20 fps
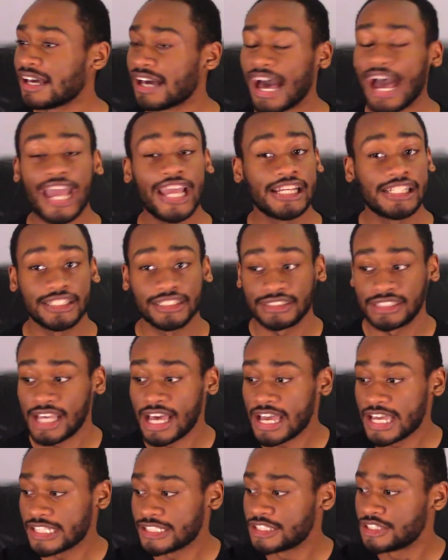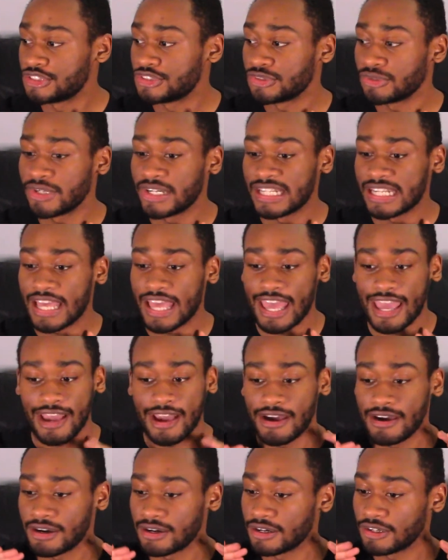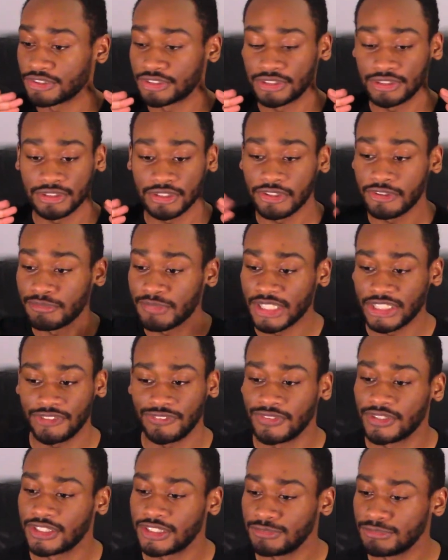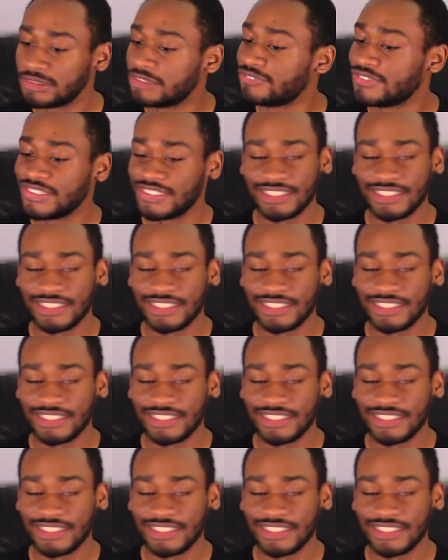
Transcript: I enjoyed so much from this movie.